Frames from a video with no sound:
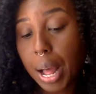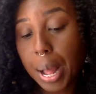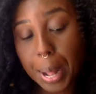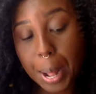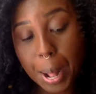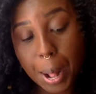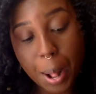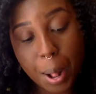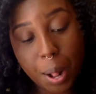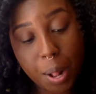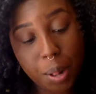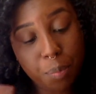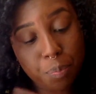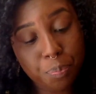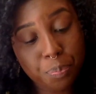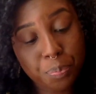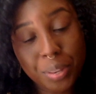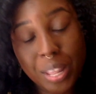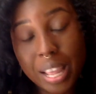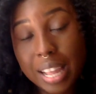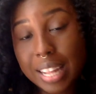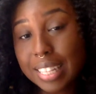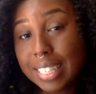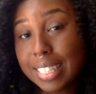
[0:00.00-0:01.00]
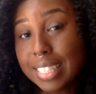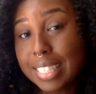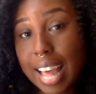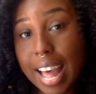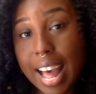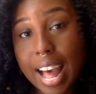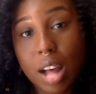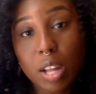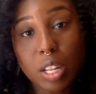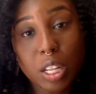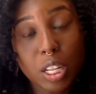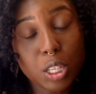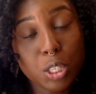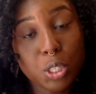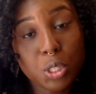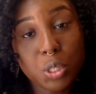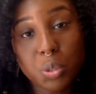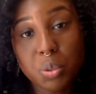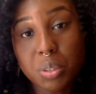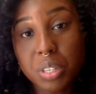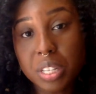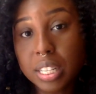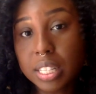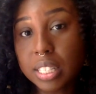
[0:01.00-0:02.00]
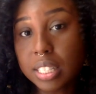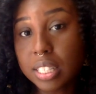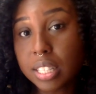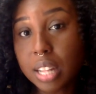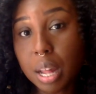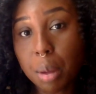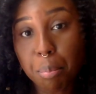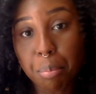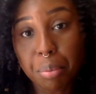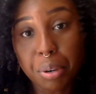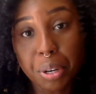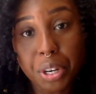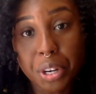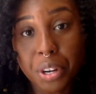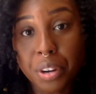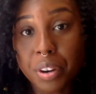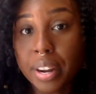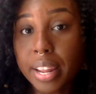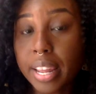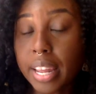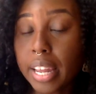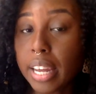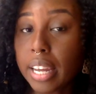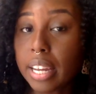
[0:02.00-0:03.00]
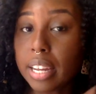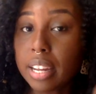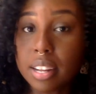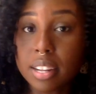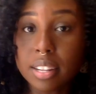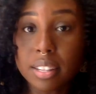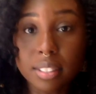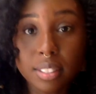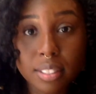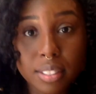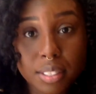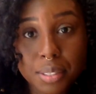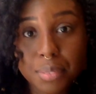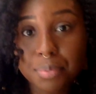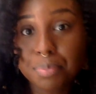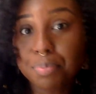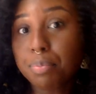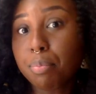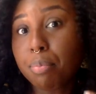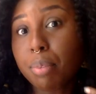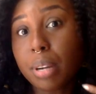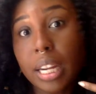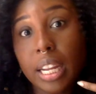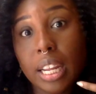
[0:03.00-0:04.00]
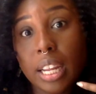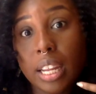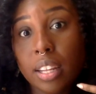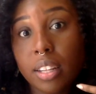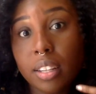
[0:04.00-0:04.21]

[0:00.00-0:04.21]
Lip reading: dial your student's number, and ba-ding,